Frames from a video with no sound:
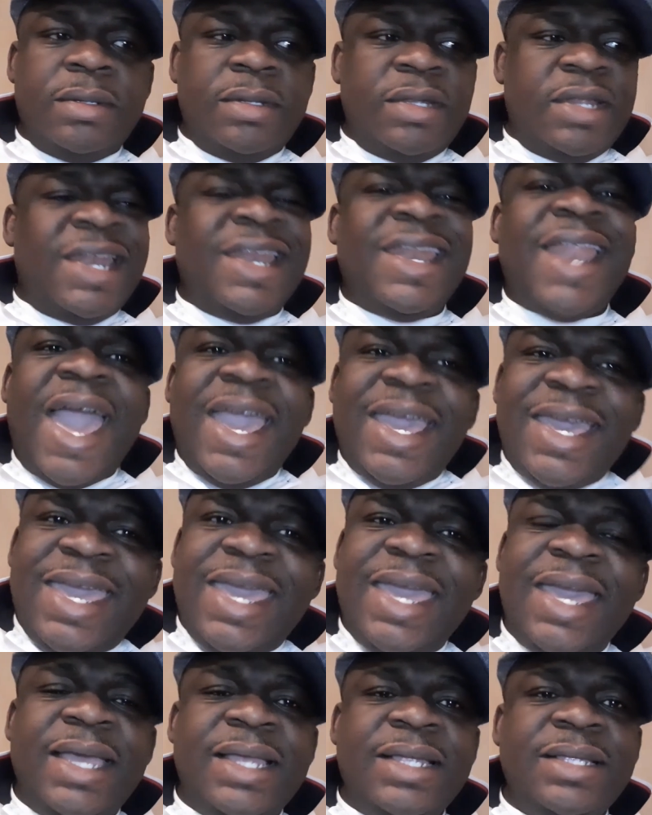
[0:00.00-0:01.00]

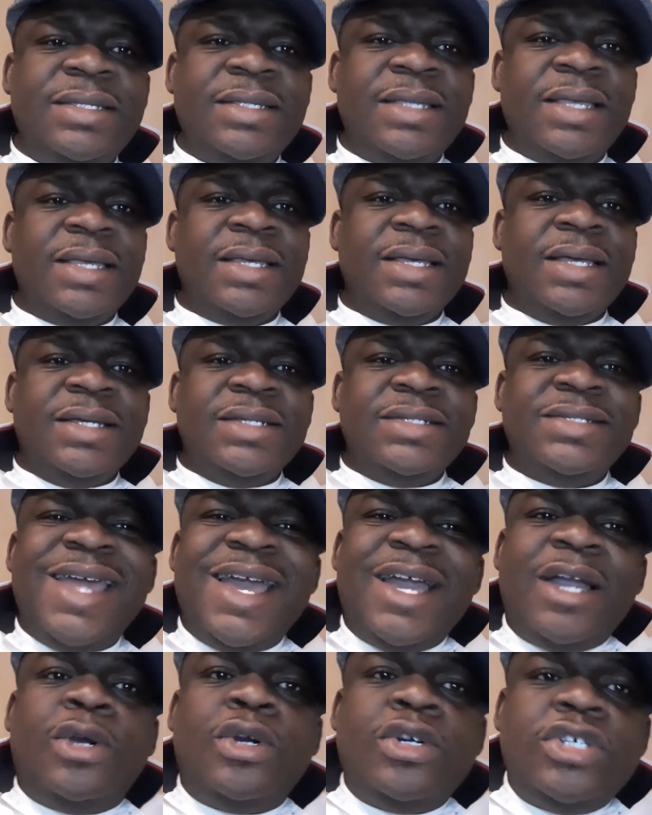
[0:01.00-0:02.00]
liken
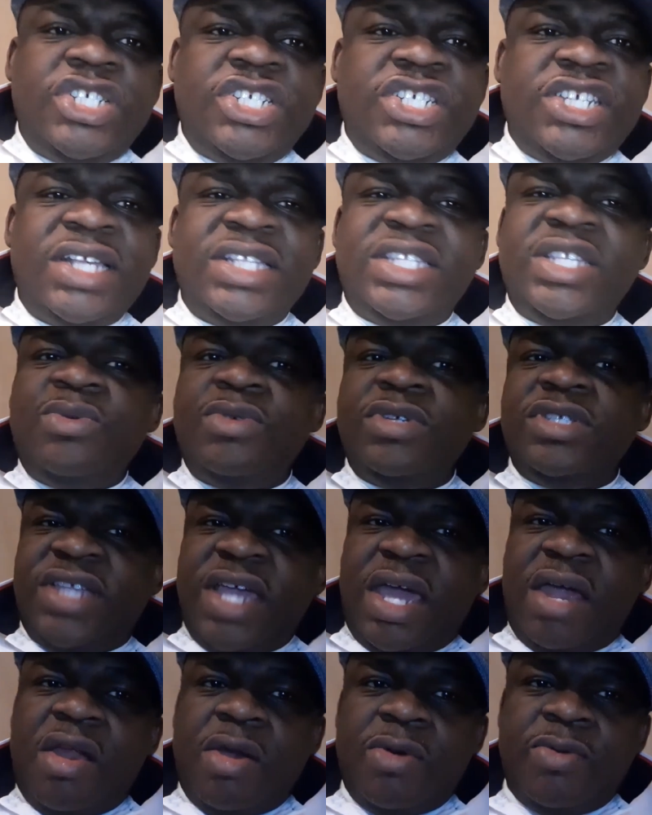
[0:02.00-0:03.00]
negotiating with
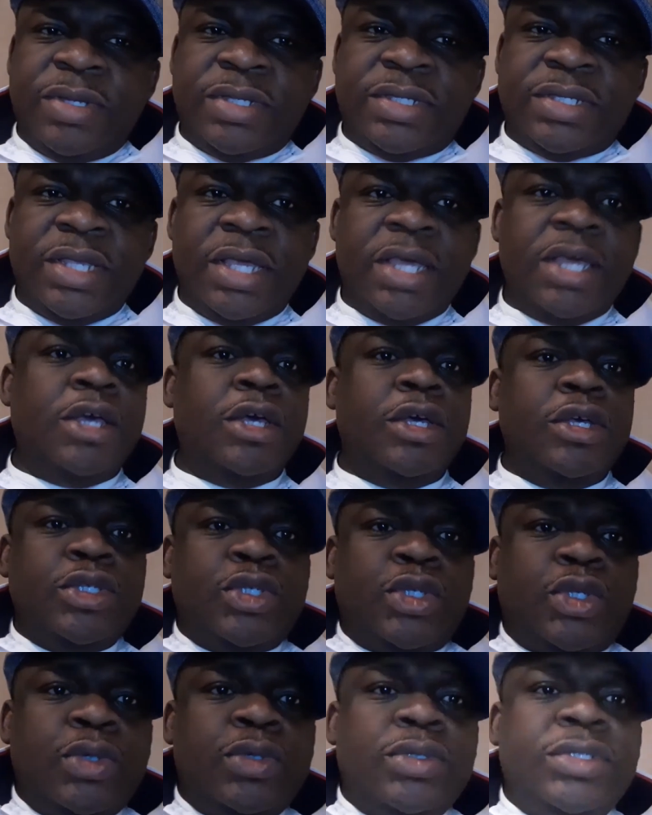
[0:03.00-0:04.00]
terrorists
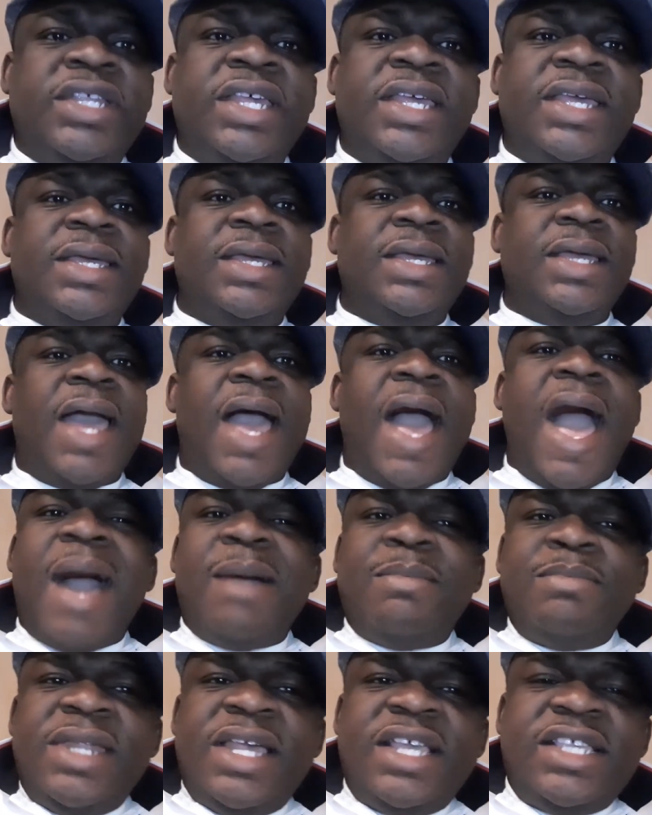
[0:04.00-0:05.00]
to the
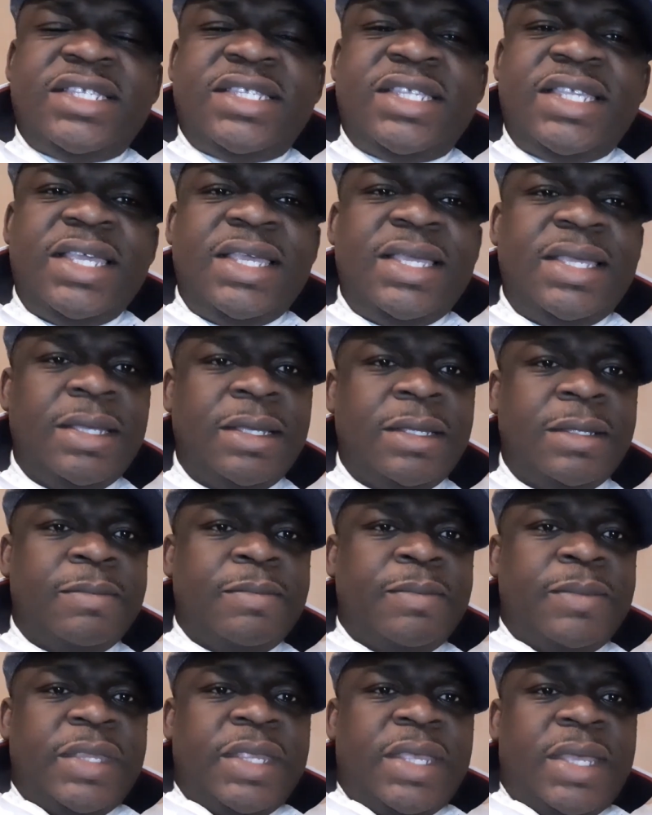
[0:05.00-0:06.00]
amnesty
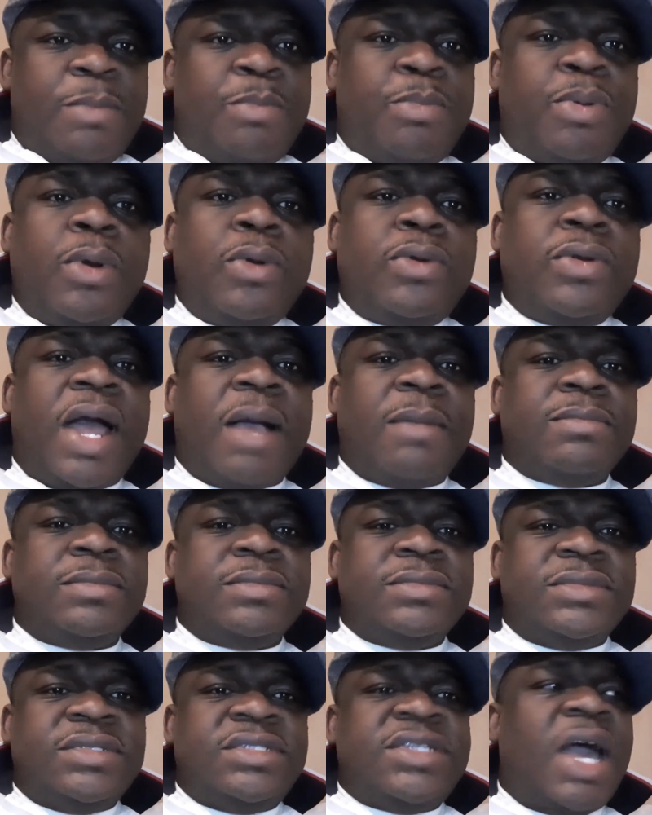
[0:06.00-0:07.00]
program
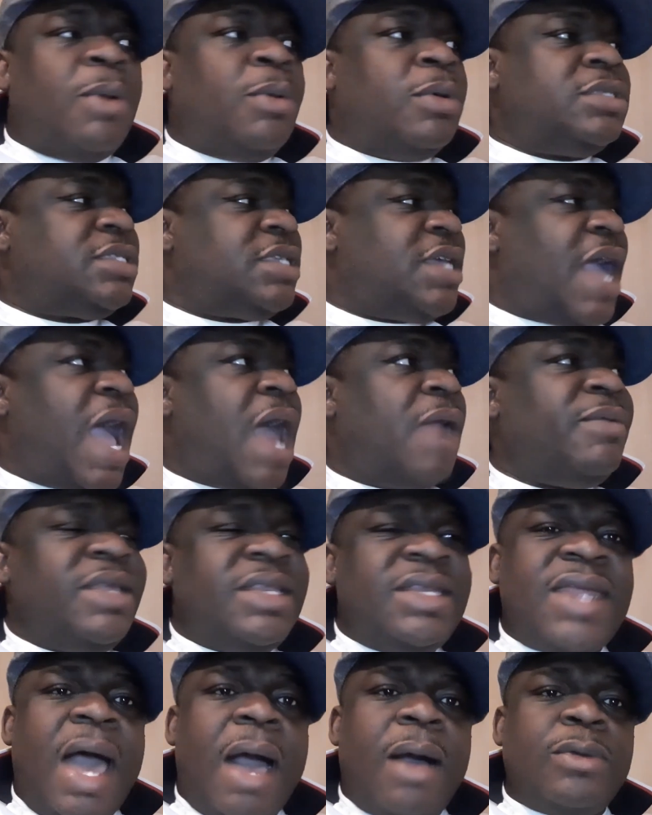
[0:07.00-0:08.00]
that was
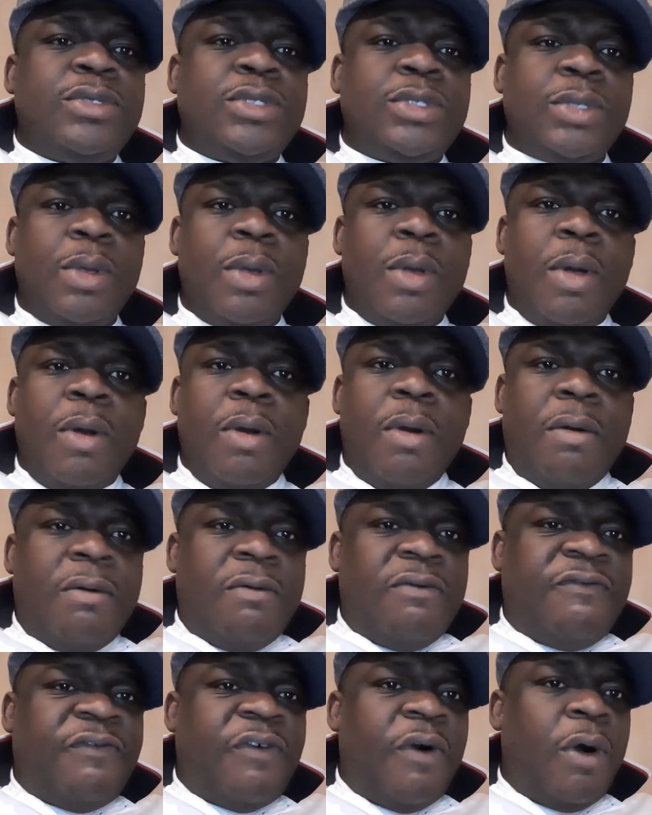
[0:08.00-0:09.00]
carried out
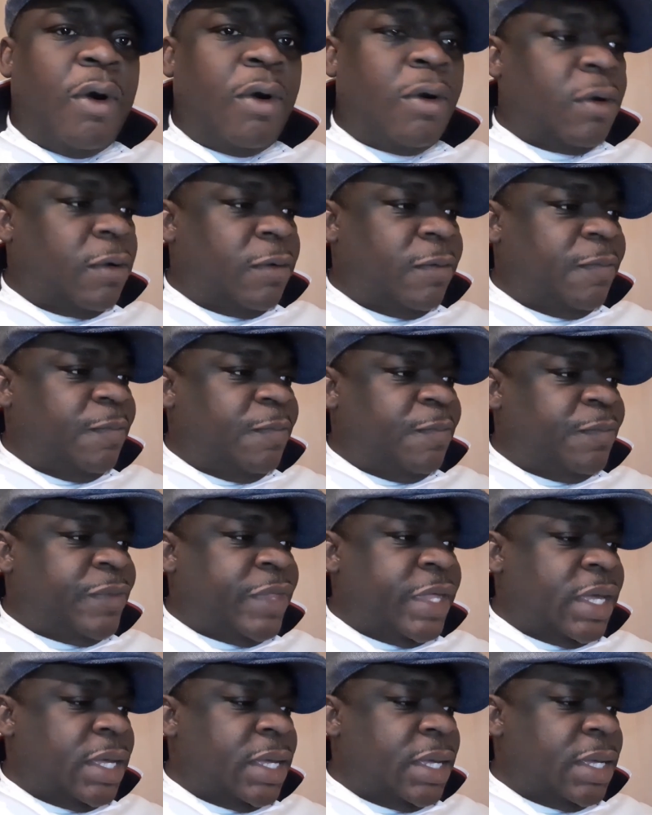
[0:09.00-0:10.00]
for
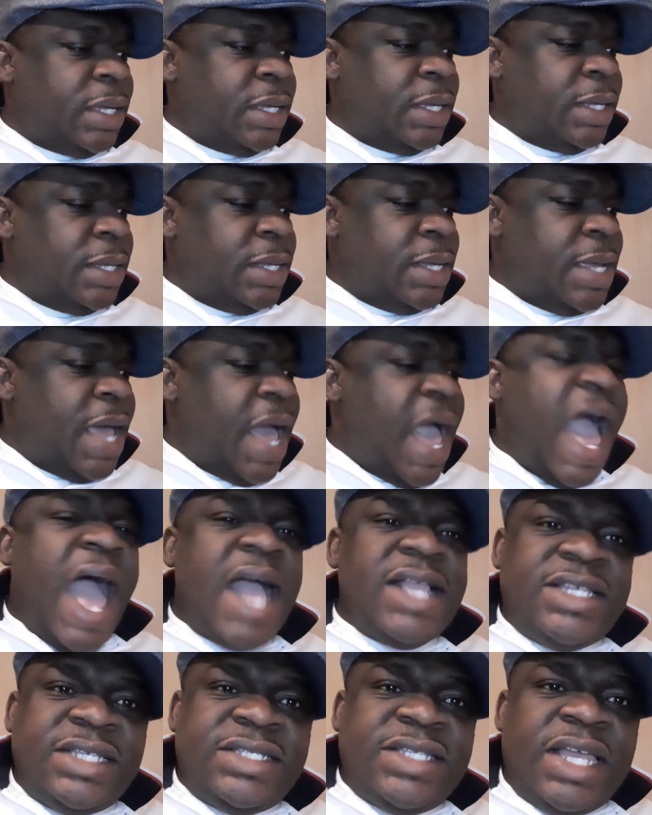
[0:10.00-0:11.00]
the
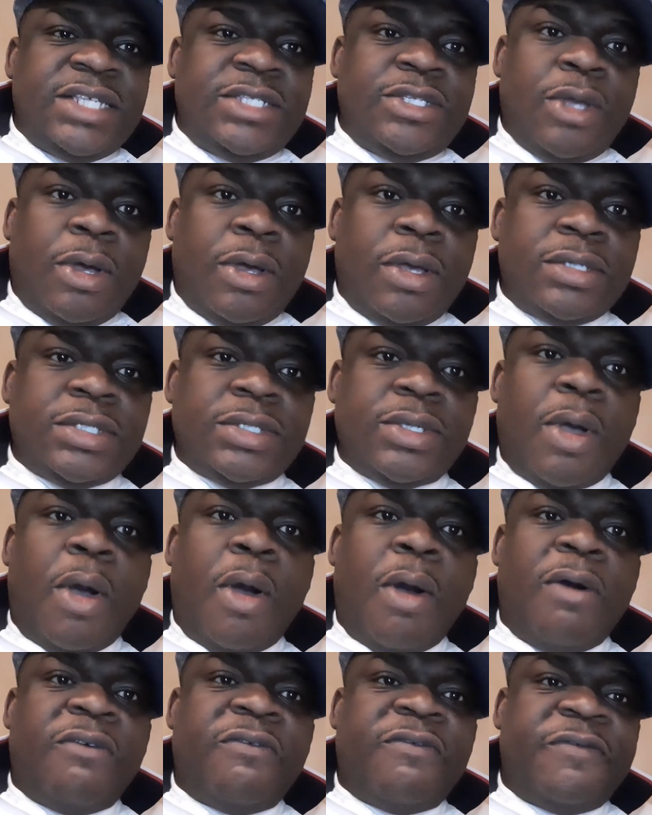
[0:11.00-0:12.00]
agitators
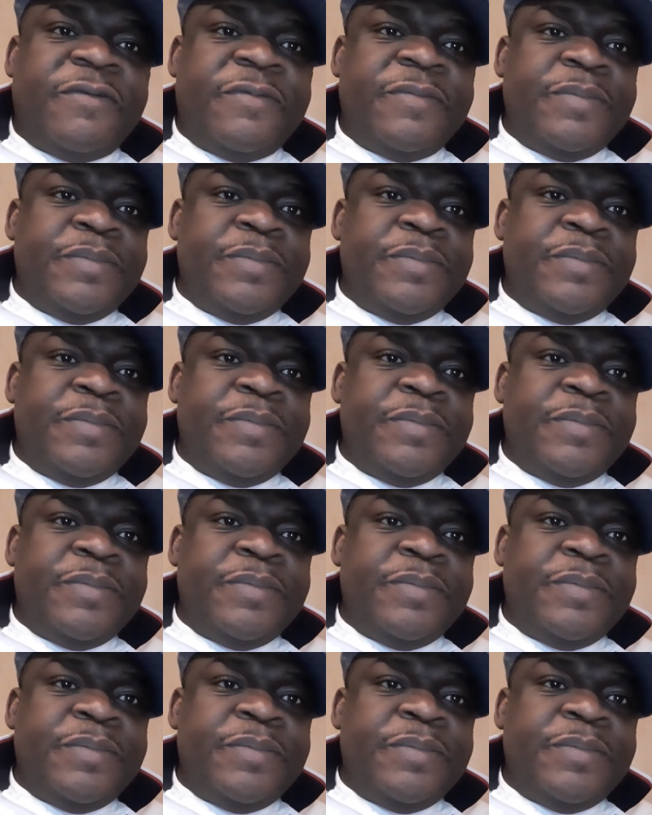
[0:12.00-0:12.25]
of,